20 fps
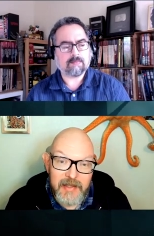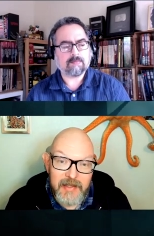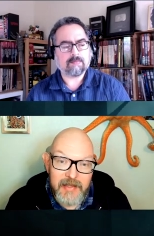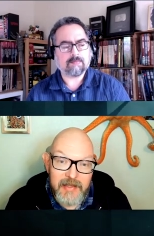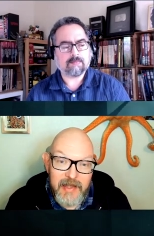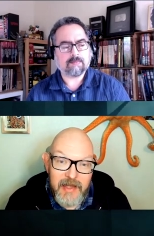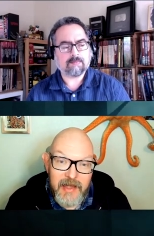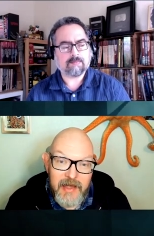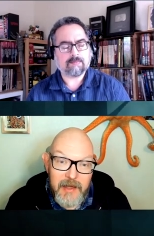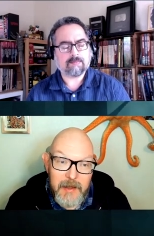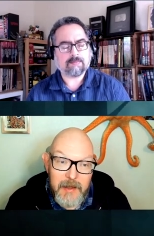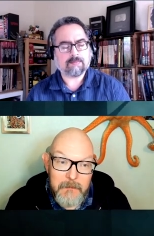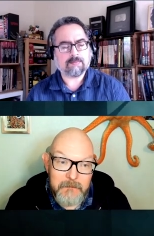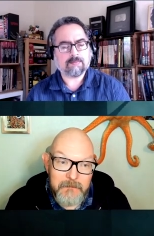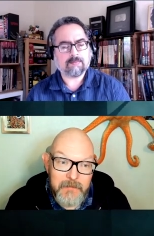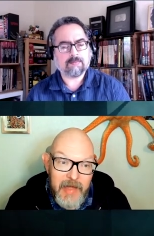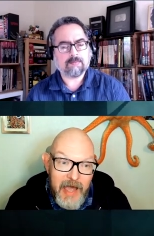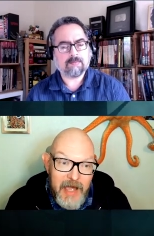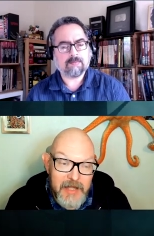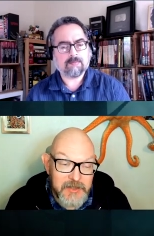
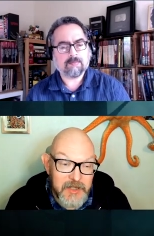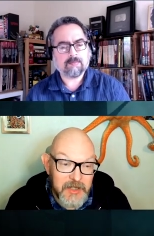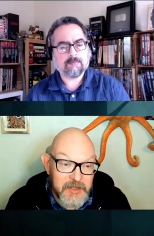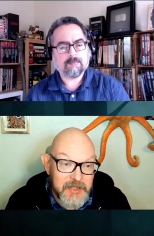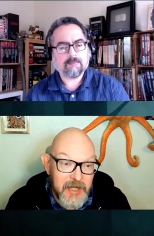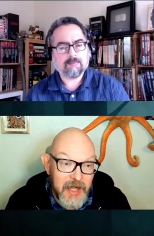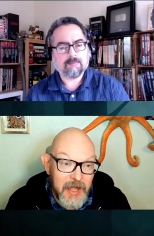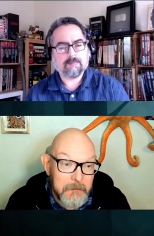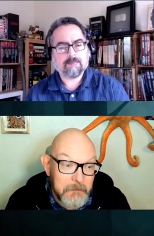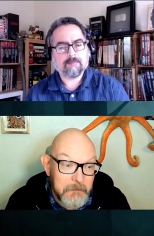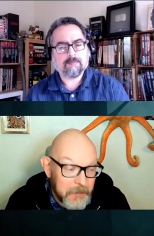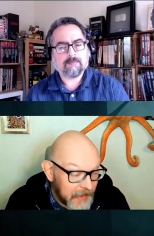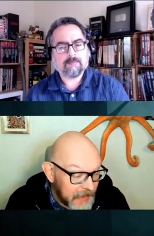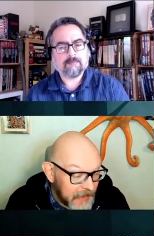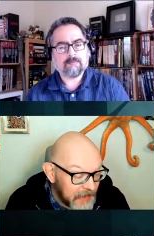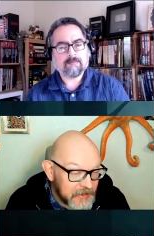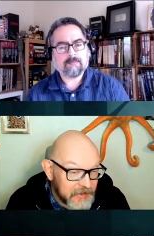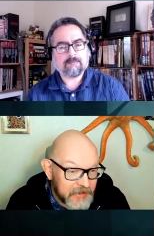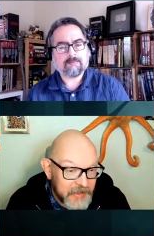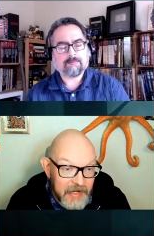Speaker 1: As I say,
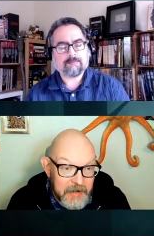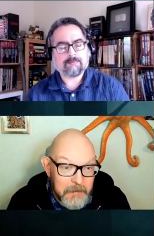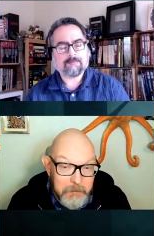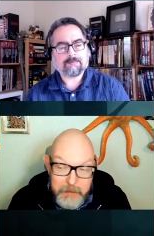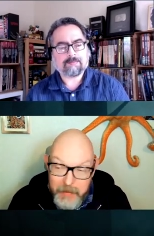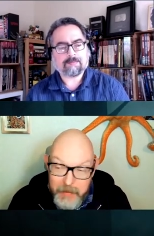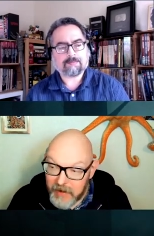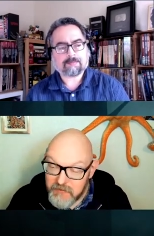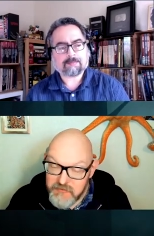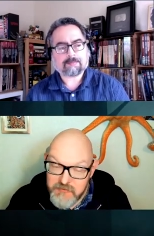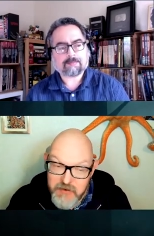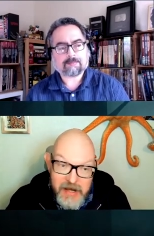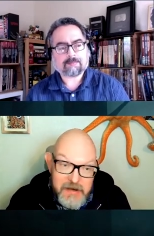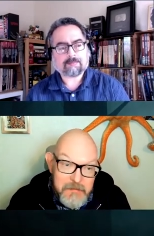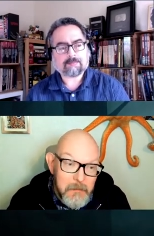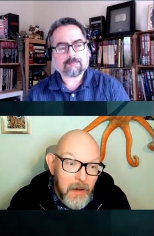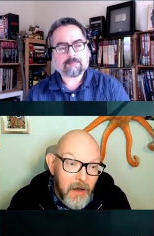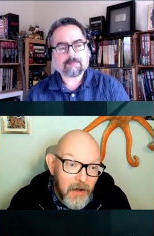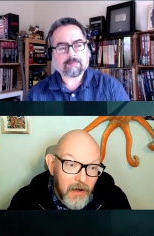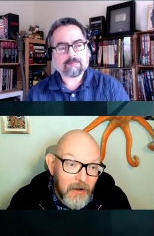please get a big
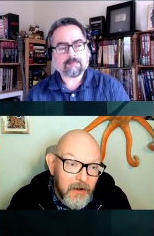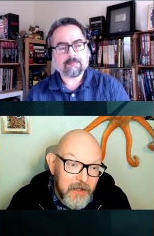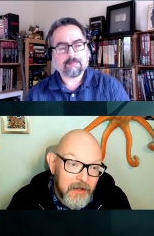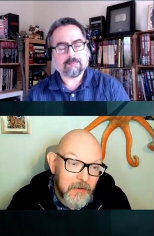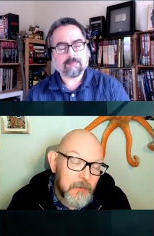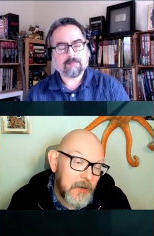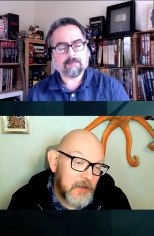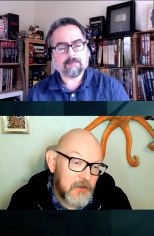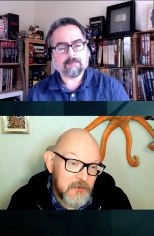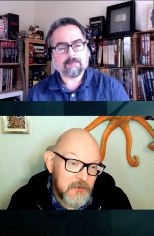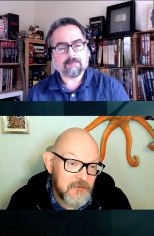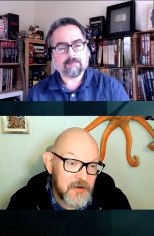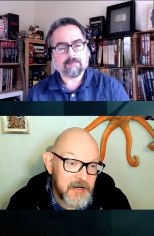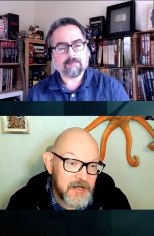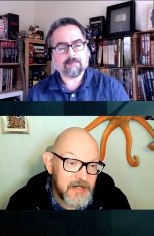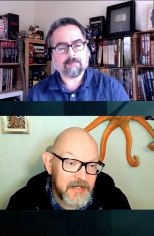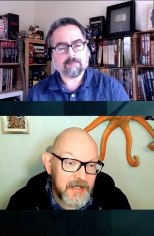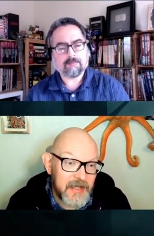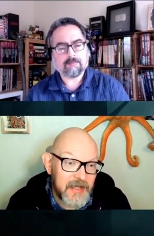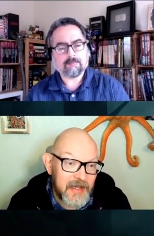red marker when you're
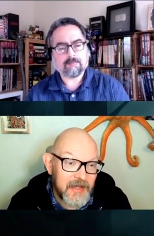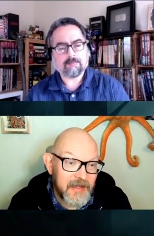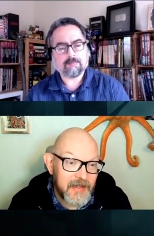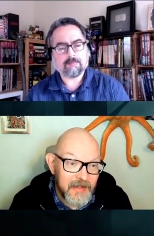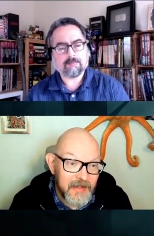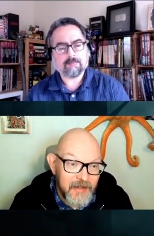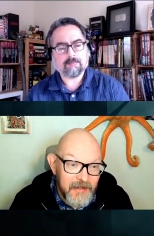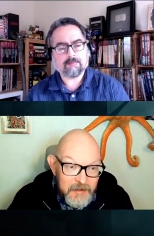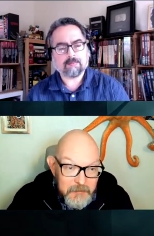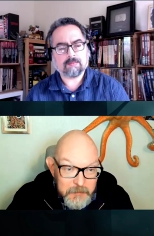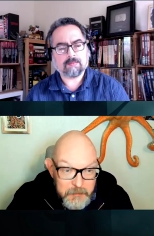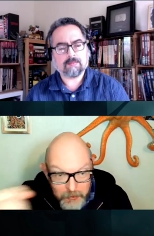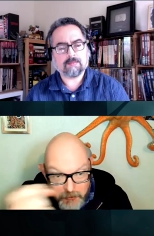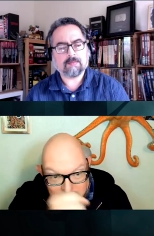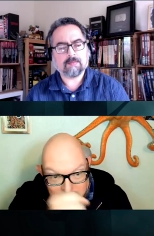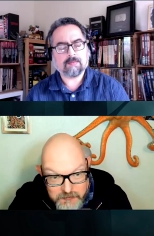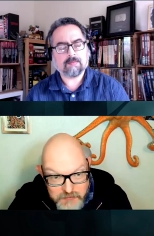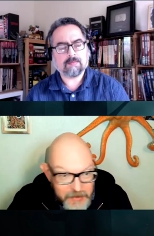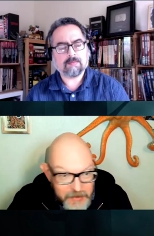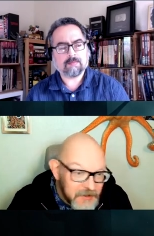reading it.
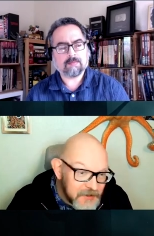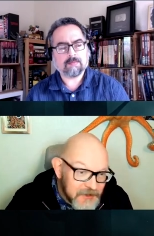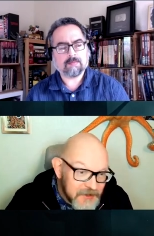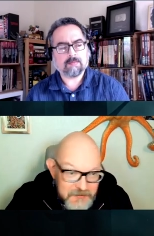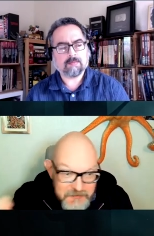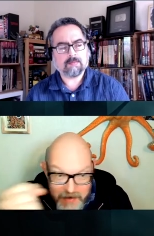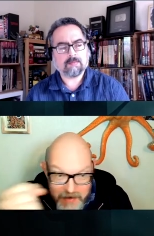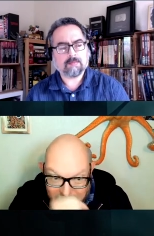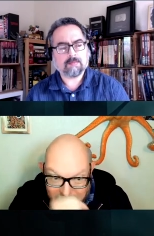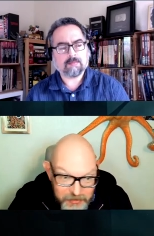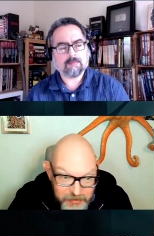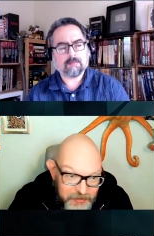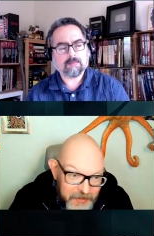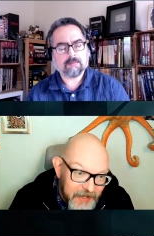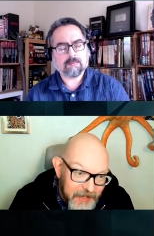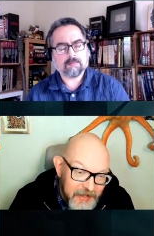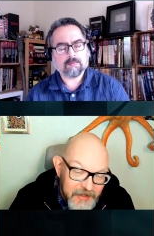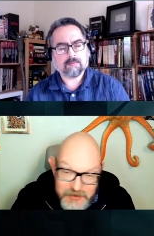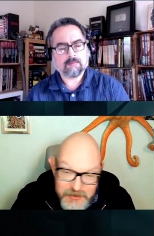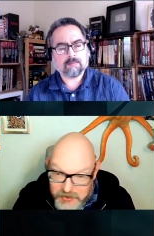Put rings around
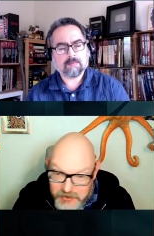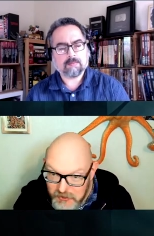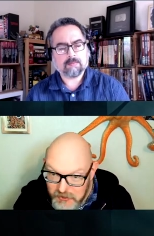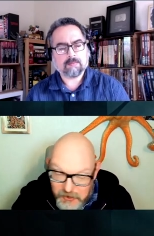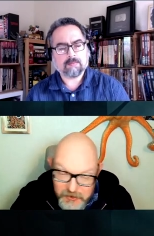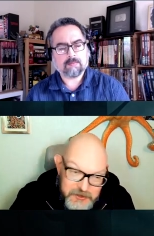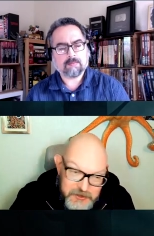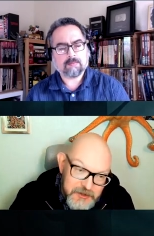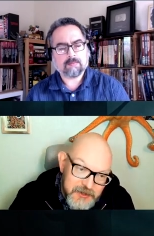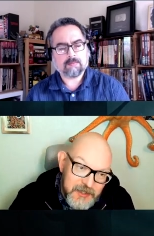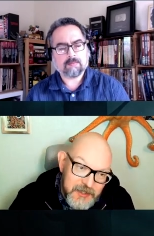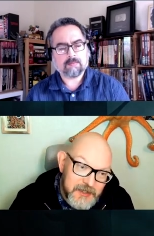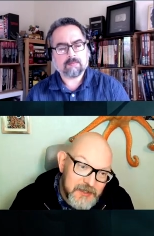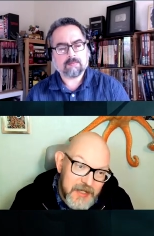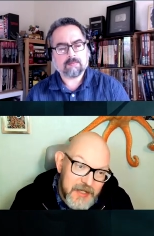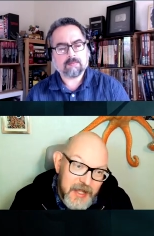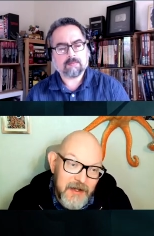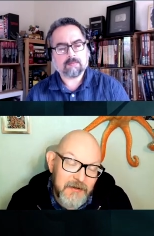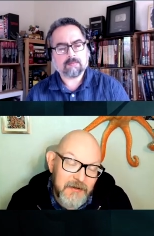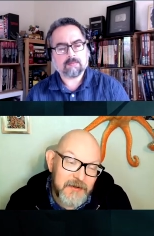things, cross
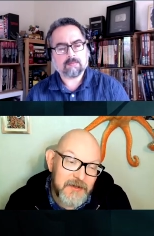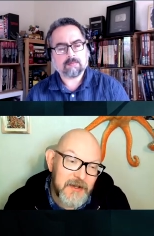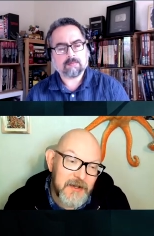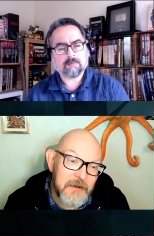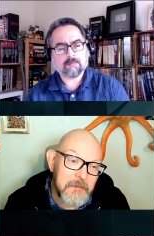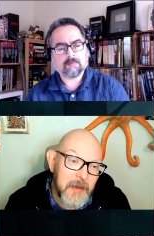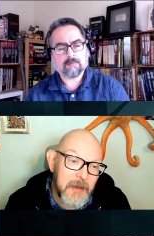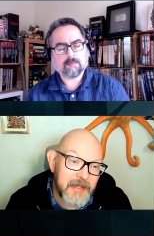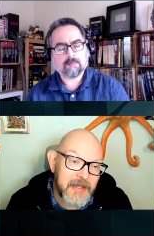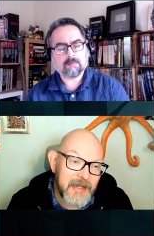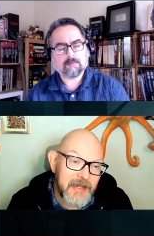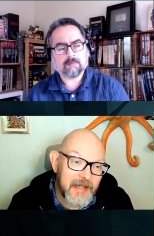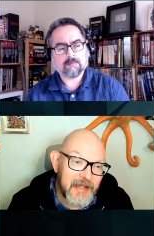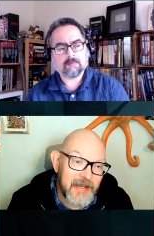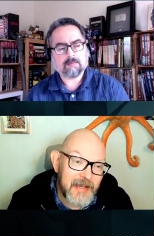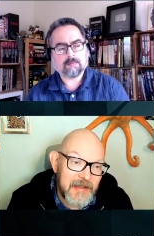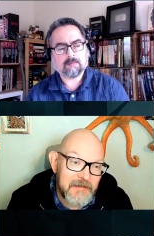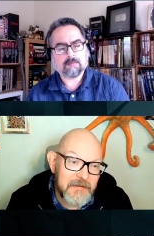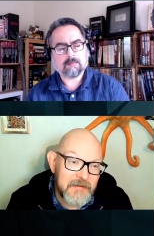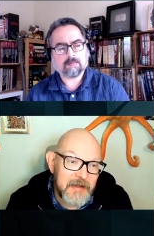things out, you know, make it
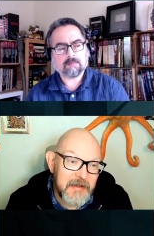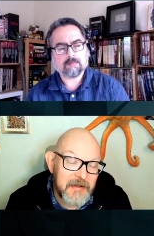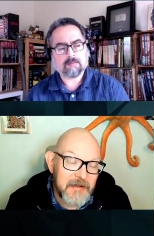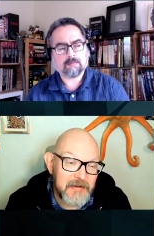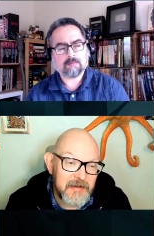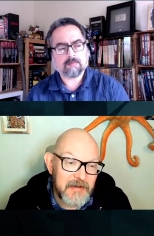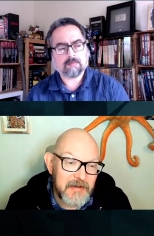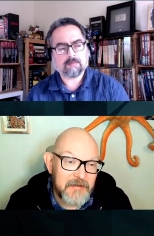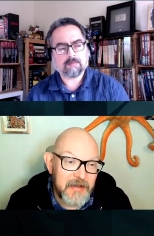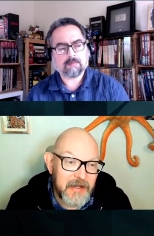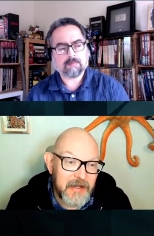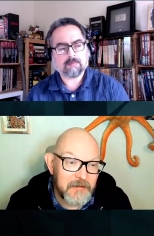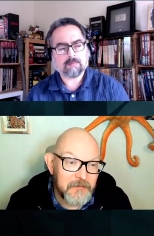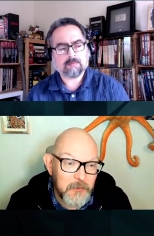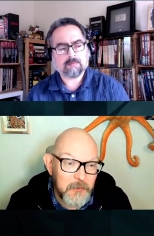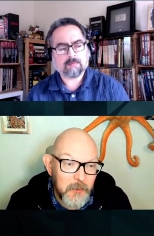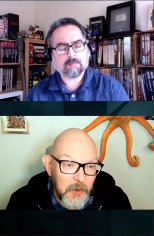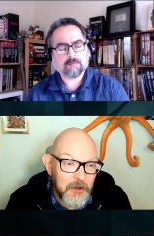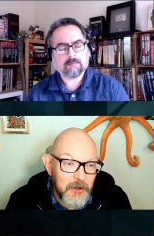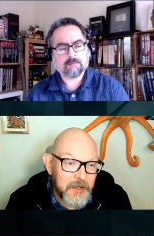a living
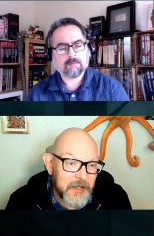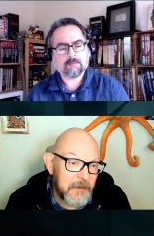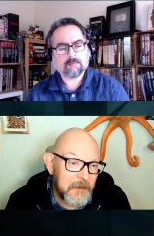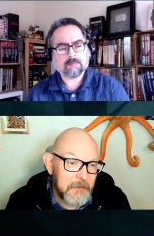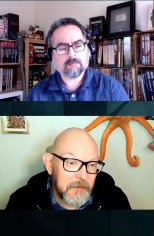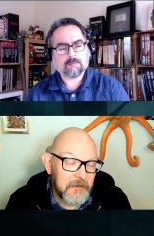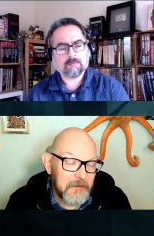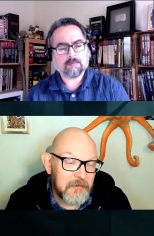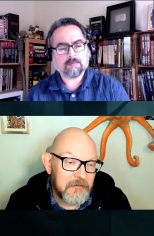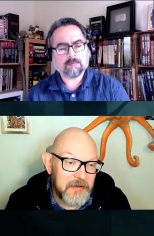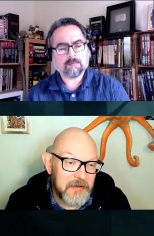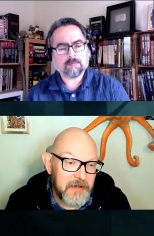and working book for